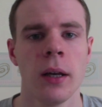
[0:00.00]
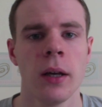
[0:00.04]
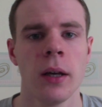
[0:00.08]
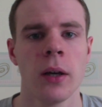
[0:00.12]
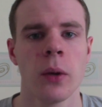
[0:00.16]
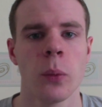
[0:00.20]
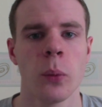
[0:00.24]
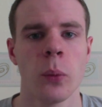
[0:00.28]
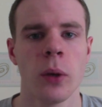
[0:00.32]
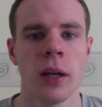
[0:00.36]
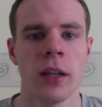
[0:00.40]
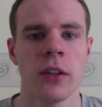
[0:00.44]

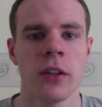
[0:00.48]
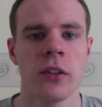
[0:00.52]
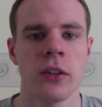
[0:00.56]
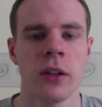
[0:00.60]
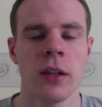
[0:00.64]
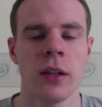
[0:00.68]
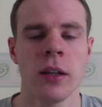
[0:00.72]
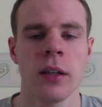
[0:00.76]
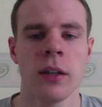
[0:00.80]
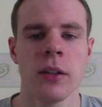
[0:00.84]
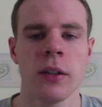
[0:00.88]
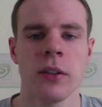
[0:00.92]
which
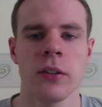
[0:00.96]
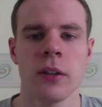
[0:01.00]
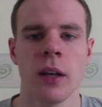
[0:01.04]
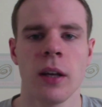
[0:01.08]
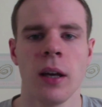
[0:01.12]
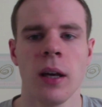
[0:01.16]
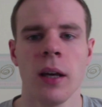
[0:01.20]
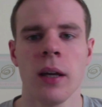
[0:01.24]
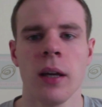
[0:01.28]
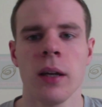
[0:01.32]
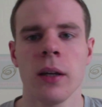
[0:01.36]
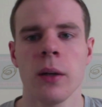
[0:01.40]
is
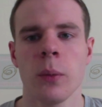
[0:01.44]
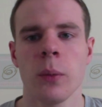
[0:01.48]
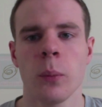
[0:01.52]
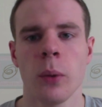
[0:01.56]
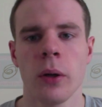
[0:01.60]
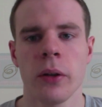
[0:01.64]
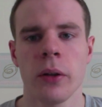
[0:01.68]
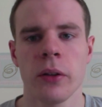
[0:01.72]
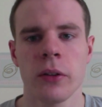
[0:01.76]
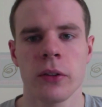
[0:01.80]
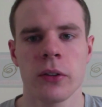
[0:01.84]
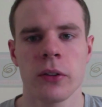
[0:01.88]
a
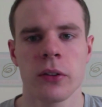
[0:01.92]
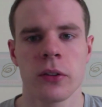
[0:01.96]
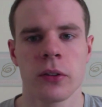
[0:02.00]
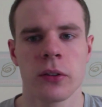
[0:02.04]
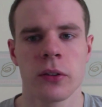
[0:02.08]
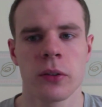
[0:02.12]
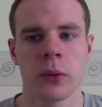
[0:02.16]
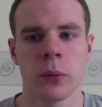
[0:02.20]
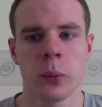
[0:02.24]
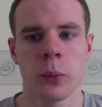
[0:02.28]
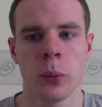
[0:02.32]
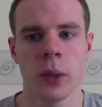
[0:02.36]

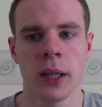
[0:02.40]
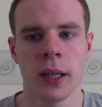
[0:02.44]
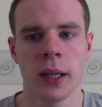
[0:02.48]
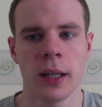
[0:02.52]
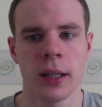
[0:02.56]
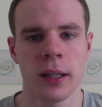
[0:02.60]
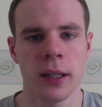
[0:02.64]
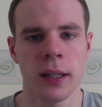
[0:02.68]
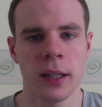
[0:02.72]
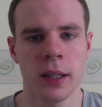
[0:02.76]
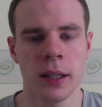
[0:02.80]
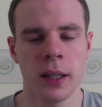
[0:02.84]

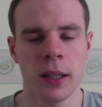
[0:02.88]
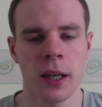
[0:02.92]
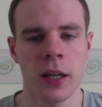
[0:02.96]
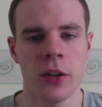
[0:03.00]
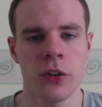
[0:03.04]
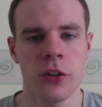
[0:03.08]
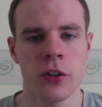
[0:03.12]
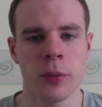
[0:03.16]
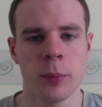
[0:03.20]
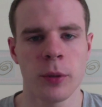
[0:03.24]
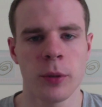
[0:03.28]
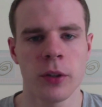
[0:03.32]
once-weekly
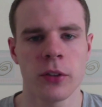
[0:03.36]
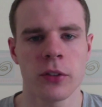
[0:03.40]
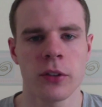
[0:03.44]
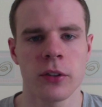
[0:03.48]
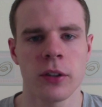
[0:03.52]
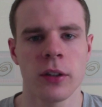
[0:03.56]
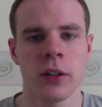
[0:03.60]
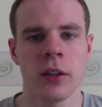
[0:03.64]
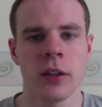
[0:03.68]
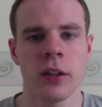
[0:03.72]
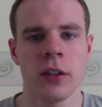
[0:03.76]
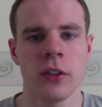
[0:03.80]

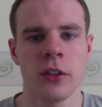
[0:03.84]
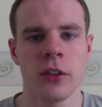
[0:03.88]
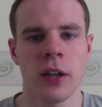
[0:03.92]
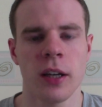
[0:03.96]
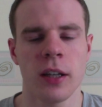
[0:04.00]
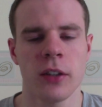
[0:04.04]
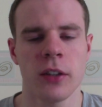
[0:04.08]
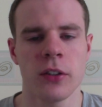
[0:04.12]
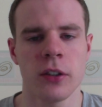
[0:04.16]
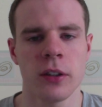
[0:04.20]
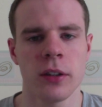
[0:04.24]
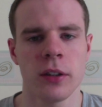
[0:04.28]
intramuscular
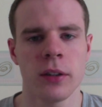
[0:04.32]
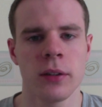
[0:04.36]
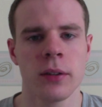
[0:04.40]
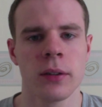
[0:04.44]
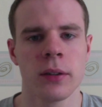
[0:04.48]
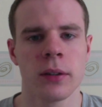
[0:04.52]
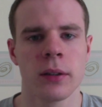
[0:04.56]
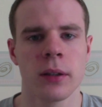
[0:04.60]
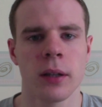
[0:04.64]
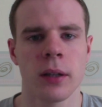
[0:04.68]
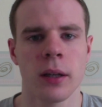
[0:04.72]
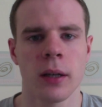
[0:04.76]
injection,
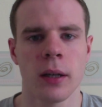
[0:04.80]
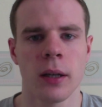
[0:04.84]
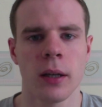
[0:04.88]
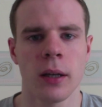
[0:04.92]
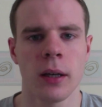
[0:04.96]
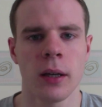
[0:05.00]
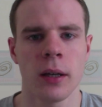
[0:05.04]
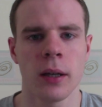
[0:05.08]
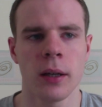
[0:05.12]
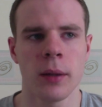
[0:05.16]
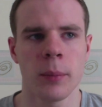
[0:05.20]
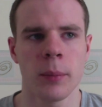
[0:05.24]

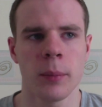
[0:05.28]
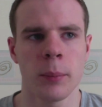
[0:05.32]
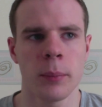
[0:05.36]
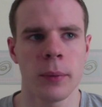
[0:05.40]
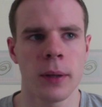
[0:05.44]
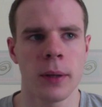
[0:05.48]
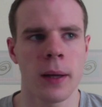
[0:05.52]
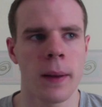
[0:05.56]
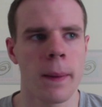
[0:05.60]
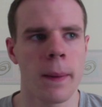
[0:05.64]
and